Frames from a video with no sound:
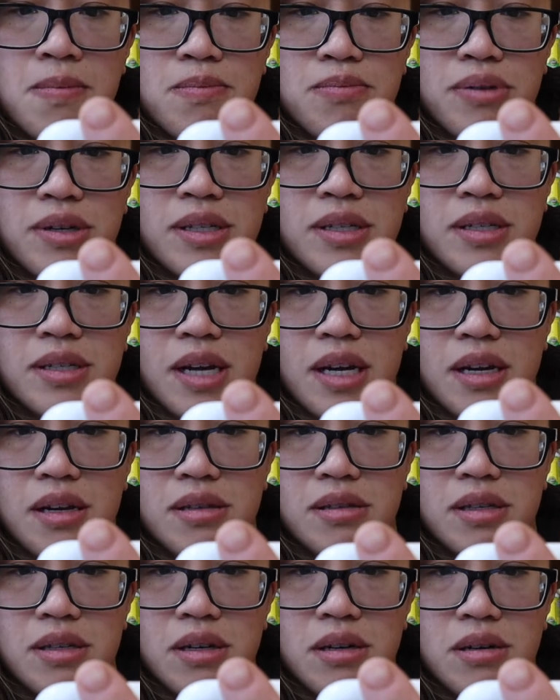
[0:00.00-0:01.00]

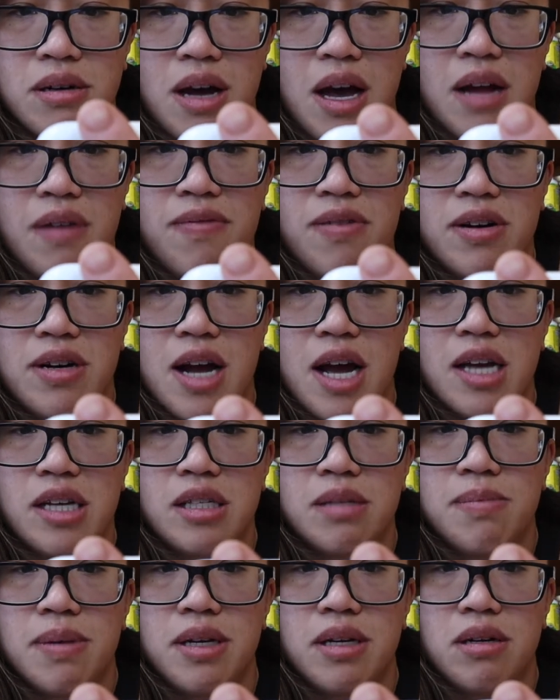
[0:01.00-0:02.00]
princess, oh,
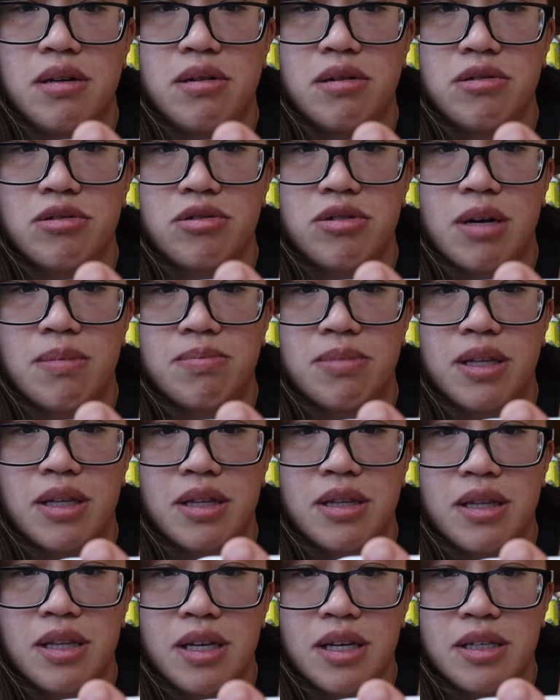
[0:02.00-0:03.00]
advertisement, oh, Trump
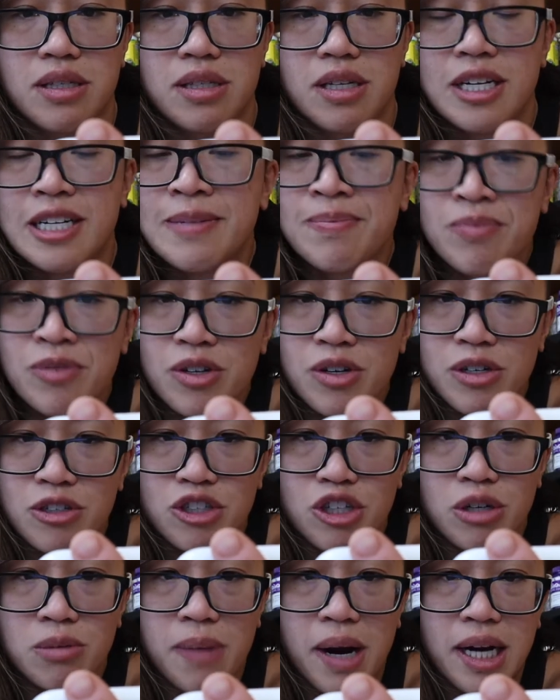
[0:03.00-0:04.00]
did this, or
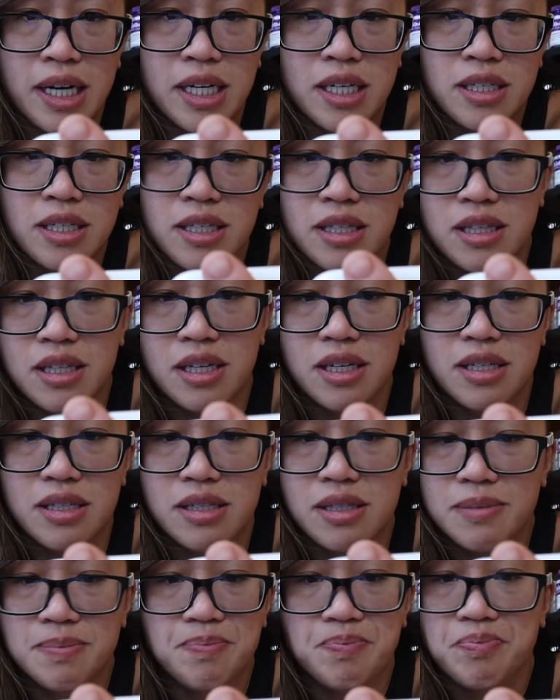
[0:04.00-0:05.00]
Joe Biden did
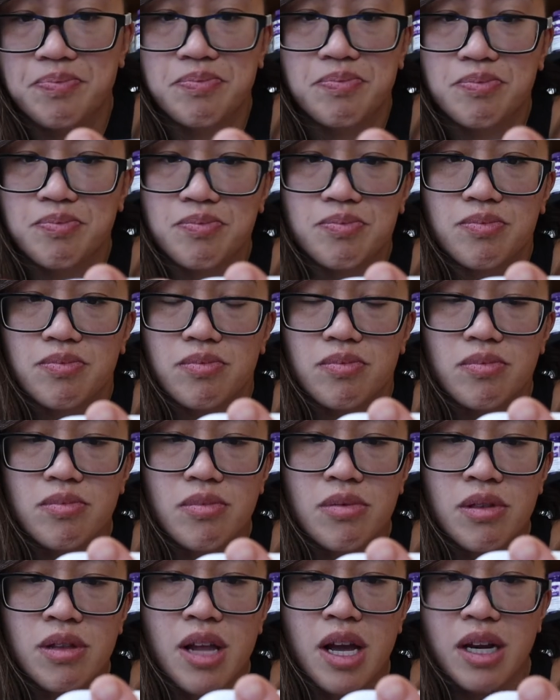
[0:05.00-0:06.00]
this,
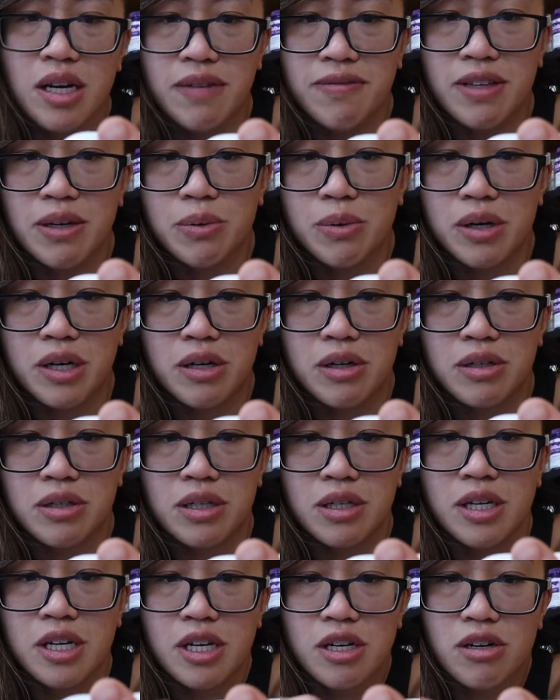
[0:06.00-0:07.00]
end of the
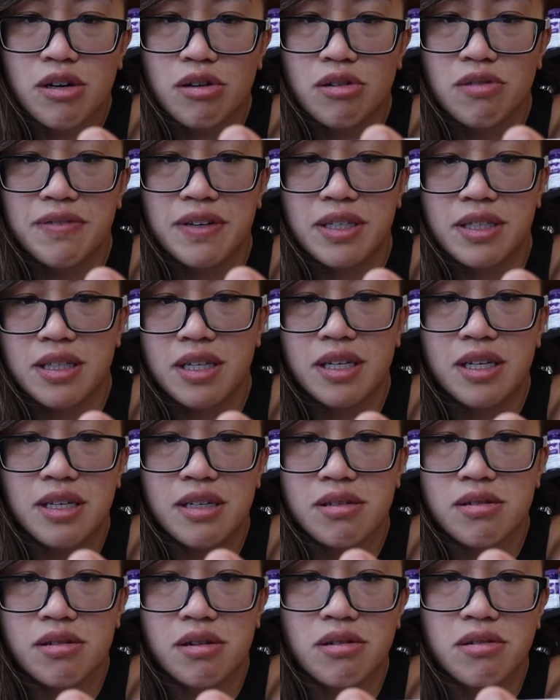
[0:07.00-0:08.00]
world, COVID
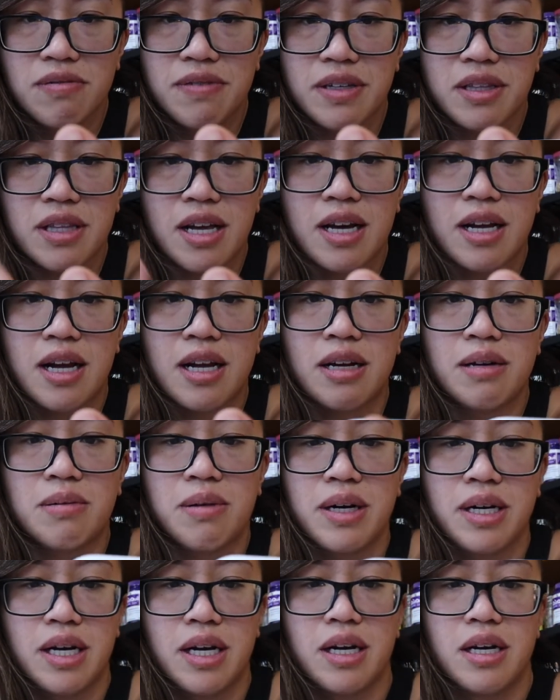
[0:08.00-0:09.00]
this, COVID that. I don't
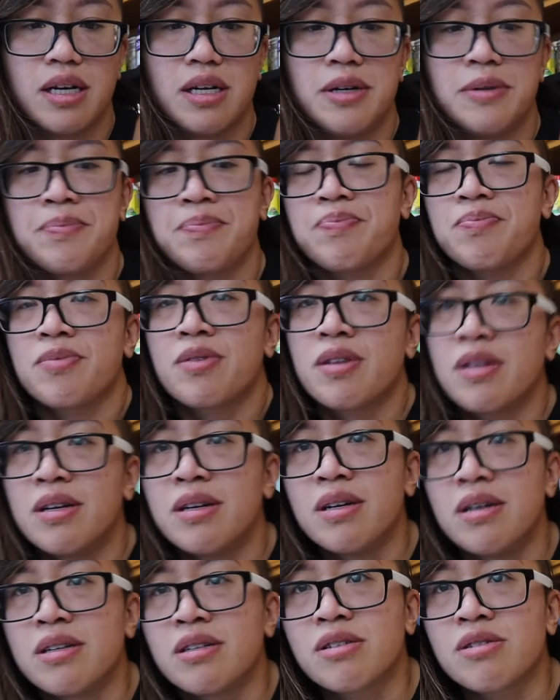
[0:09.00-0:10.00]
want to
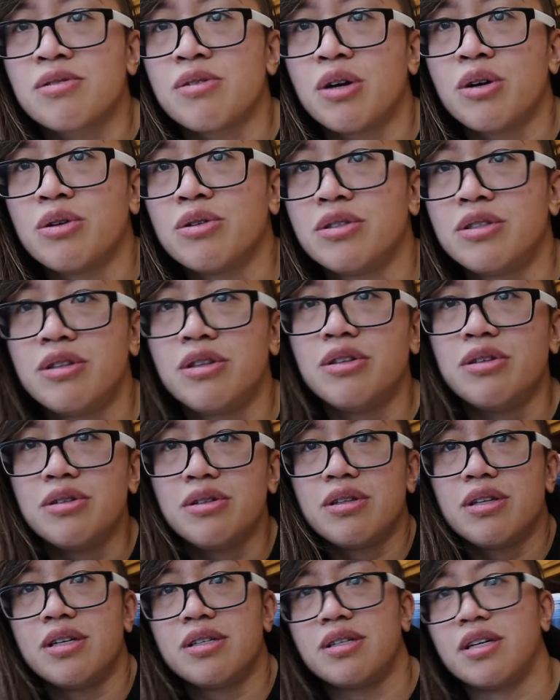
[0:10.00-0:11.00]
scroll
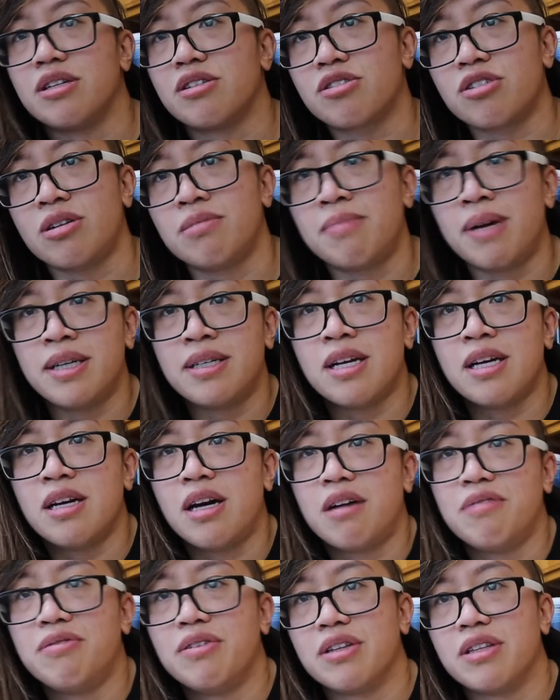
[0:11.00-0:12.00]
through this and start my day
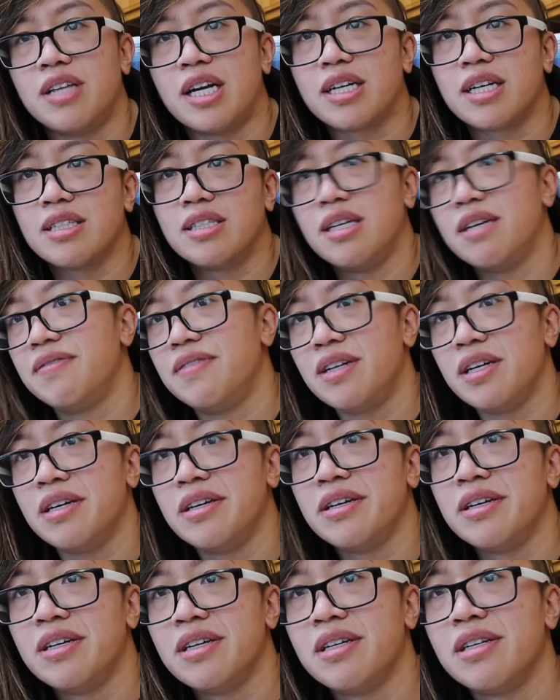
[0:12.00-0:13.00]
off with
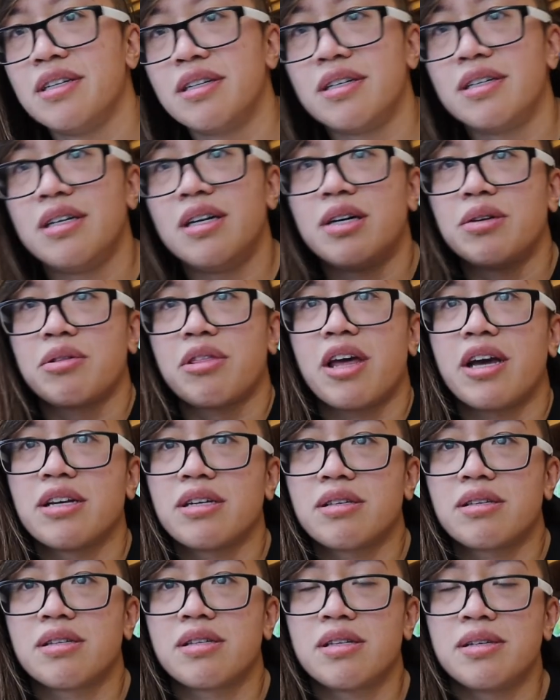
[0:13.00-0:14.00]
negativity. No,
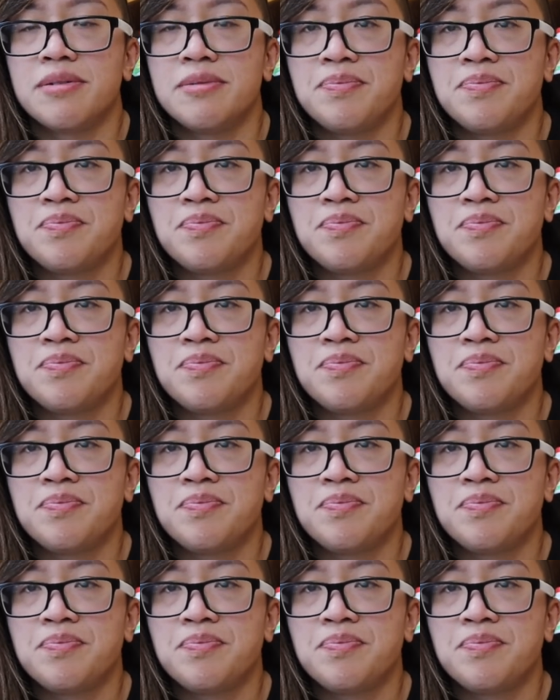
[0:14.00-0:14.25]
thanks.